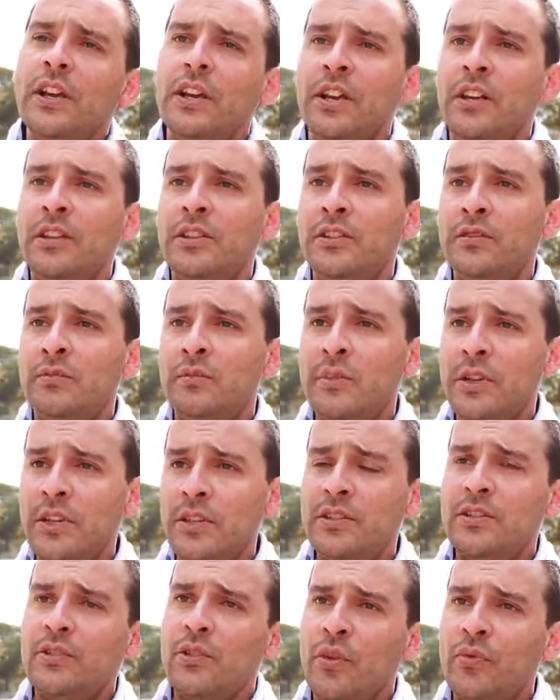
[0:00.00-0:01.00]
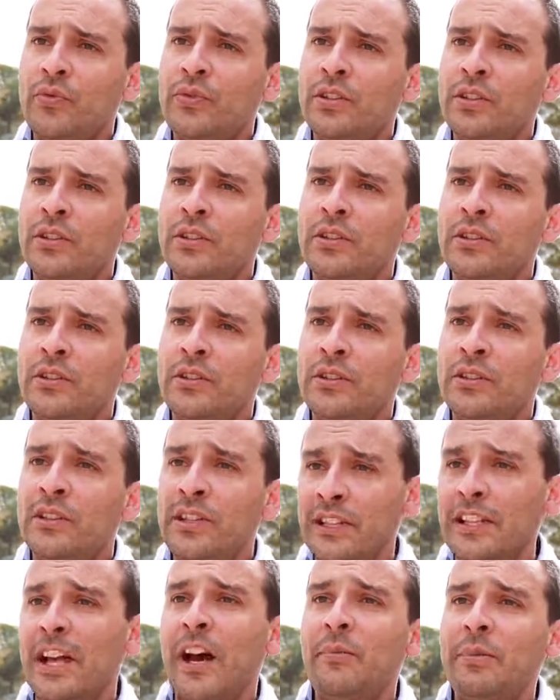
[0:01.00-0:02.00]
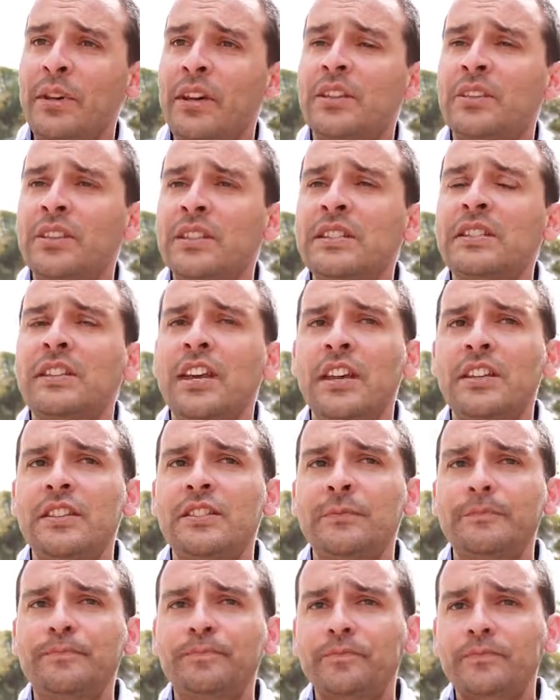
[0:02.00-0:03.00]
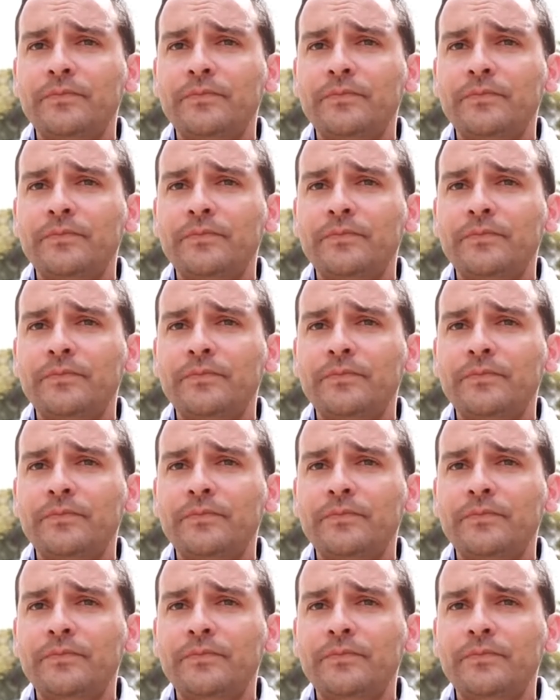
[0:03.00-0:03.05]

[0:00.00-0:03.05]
in the meat of the tilapia in this case.